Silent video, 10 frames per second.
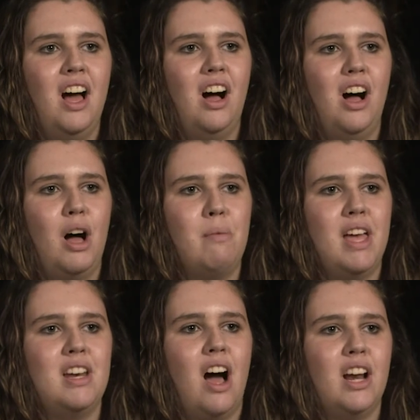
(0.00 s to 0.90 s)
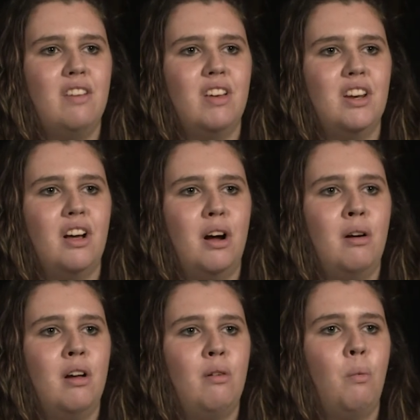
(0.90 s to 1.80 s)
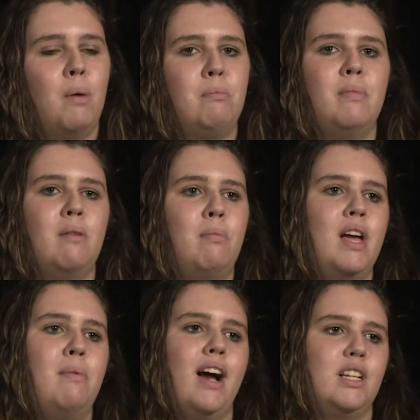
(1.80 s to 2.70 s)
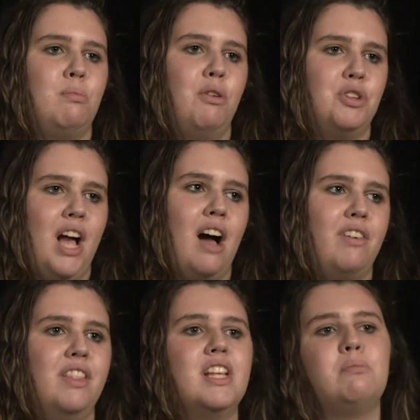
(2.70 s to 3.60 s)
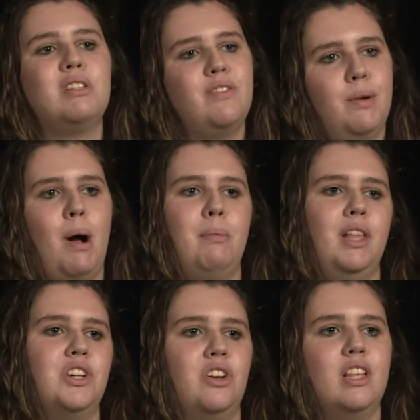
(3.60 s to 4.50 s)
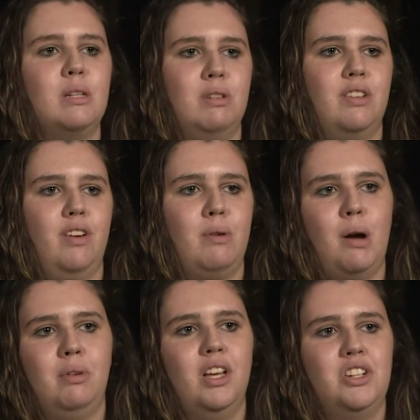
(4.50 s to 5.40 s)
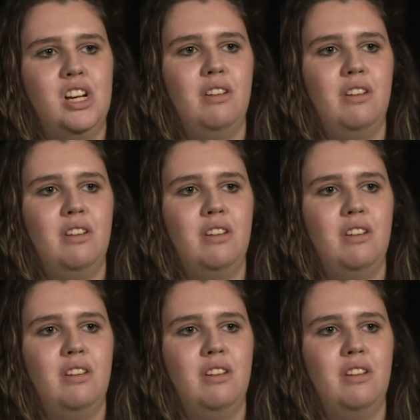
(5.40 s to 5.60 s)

and not even what impact does poetry have on this specific population or this specific population.